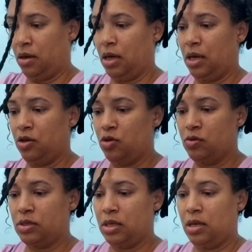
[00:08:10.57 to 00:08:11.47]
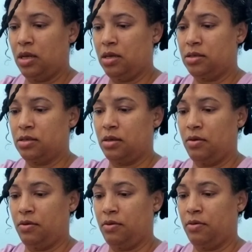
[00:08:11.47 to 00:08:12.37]
And using
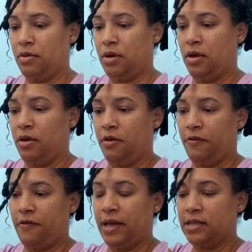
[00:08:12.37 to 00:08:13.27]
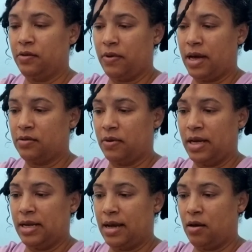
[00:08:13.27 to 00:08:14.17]
these flexi rods
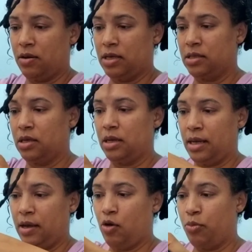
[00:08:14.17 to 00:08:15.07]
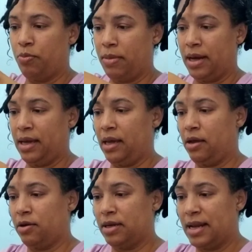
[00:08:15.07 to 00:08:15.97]
right now is gonna help my
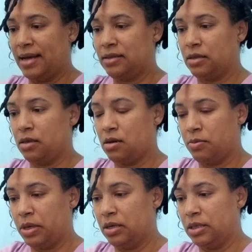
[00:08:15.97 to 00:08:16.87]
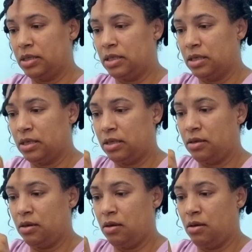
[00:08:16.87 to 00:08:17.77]
hair not to come
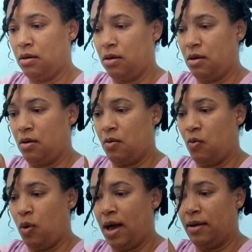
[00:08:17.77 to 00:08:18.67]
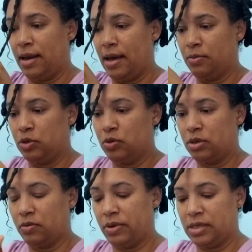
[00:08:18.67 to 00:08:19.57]
undone while I'm
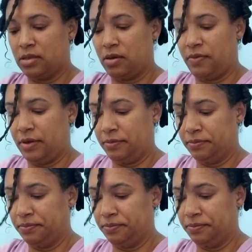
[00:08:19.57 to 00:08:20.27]
doing the rest of it.